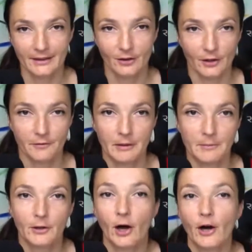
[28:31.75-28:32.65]
A lot of
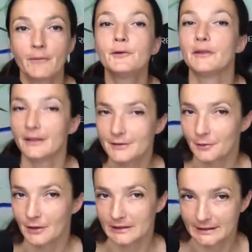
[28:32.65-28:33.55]
people are moving
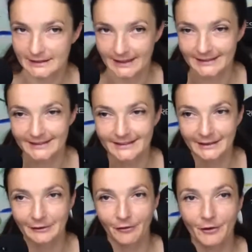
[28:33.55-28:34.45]
to Austin, Texas. So
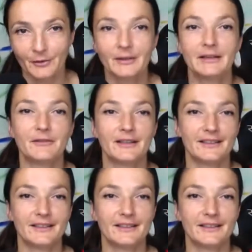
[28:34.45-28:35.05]
if you live